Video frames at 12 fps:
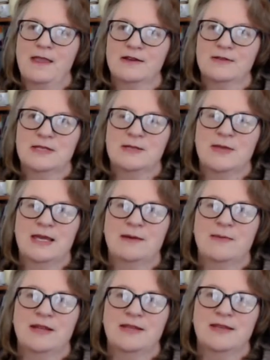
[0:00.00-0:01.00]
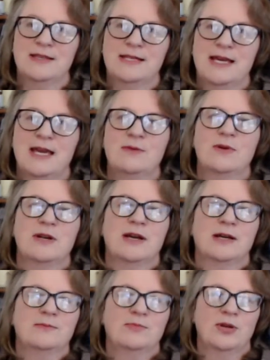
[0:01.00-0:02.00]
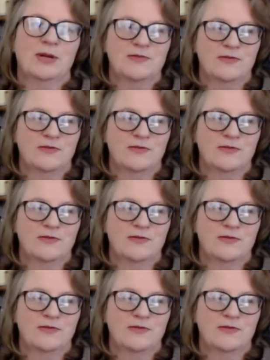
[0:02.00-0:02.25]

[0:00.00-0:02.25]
was thinking about the other day when I could put up